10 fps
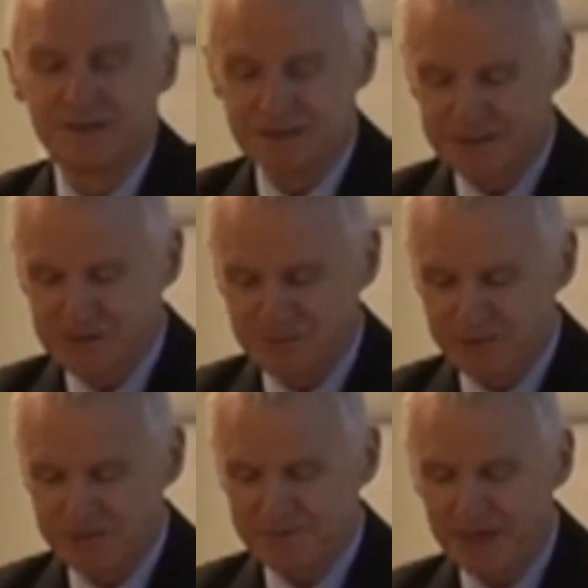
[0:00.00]

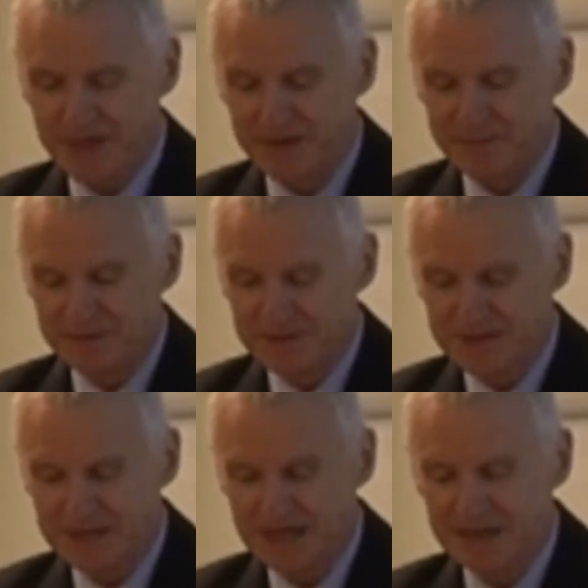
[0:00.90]
consumer empowerment,
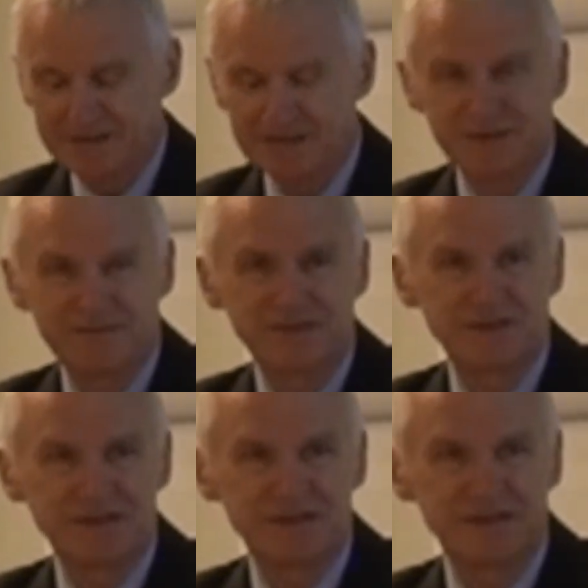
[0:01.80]
and
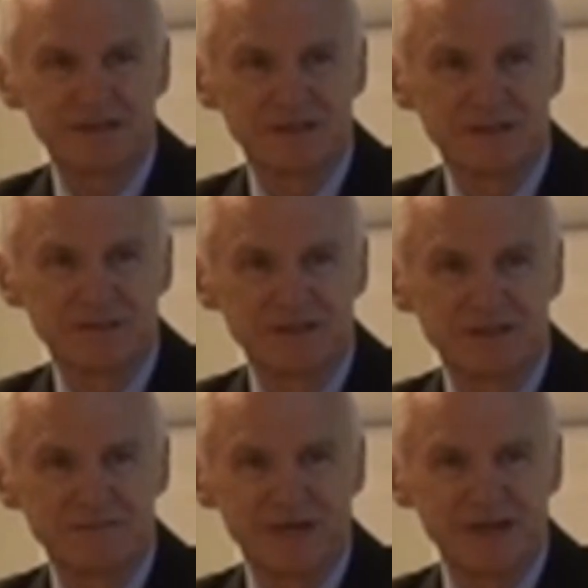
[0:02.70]
efficient
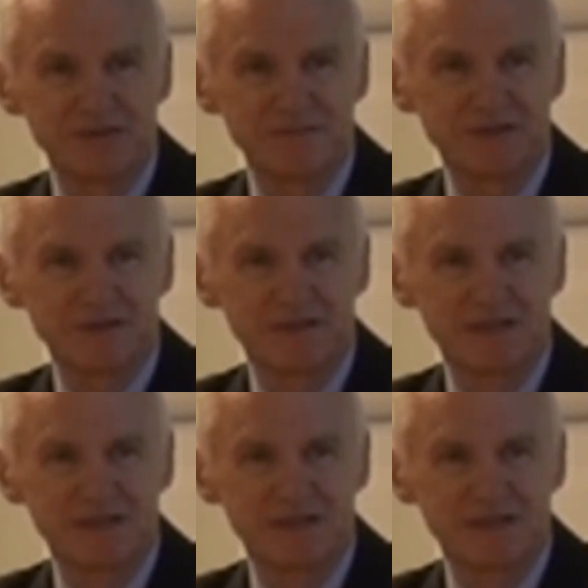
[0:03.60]
grid management.